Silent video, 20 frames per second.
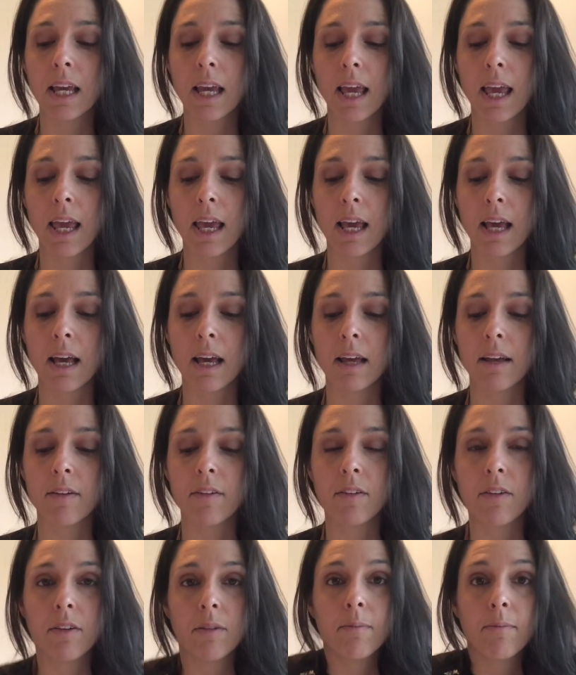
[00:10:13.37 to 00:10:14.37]

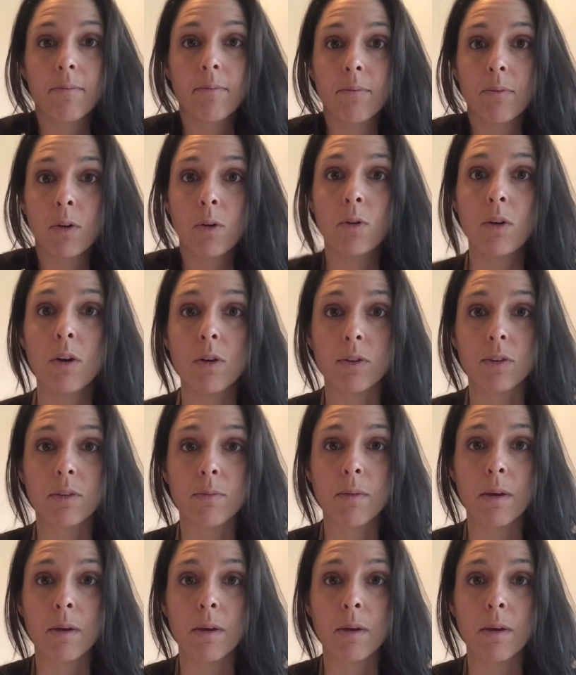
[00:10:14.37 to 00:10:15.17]
and who knows,